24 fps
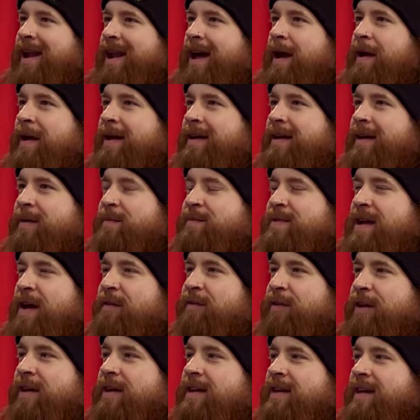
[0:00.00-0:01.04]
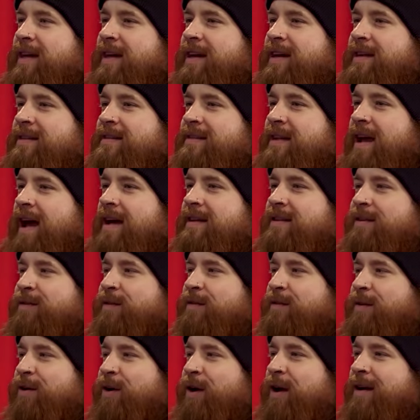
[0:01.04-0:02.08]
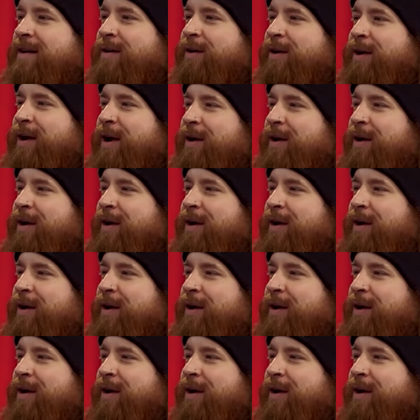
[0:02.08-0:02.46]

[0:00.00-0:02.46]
and I am definitely going to get a tattoo of the grindcore